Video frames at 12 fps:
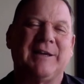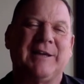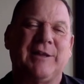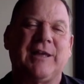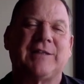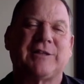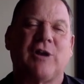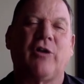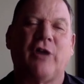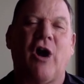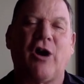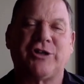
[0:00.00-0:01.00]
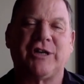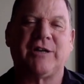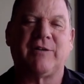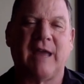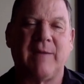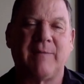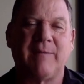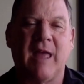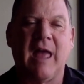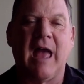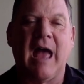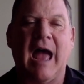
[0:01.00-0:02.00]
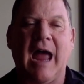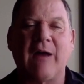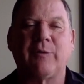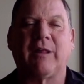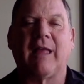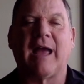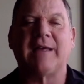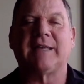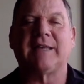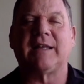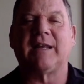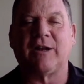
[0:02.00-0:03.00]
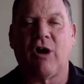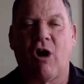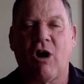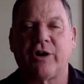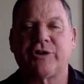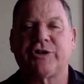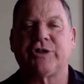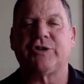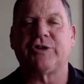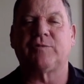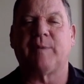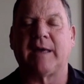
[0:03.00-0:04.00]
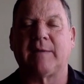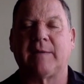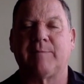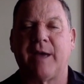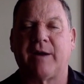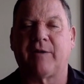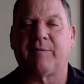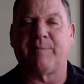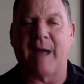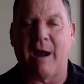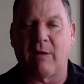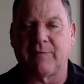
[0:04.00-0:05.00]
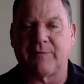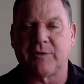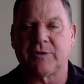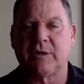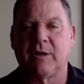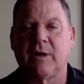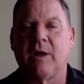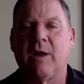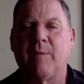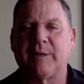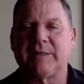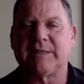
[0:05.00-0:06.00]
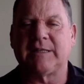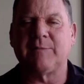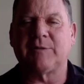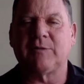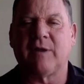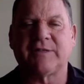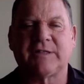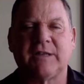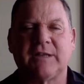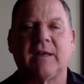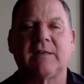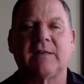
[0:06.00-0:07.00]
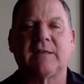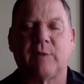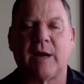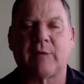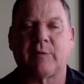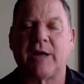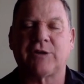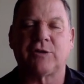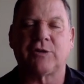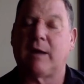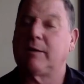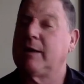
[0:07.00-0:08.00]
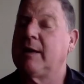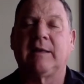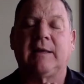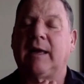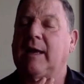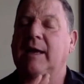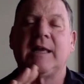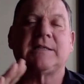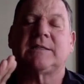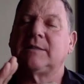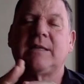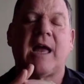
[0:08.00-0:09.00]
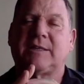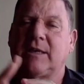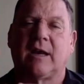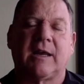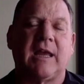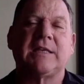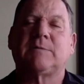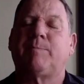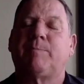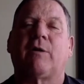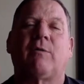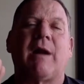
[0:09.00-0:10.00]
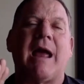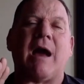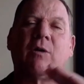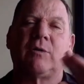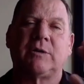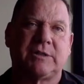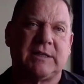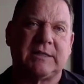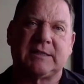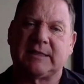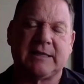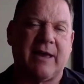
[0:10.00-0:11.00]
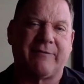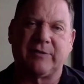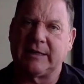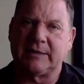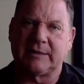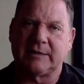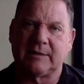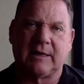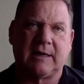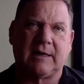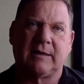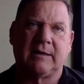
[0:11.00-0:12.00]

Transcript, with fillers: It's called arching, okay? I realize that an arch is used by competitive powerlifters but it seems to have sunk into the recreational crowd. Uh, it's not sunk. It's been around since the 70s uh,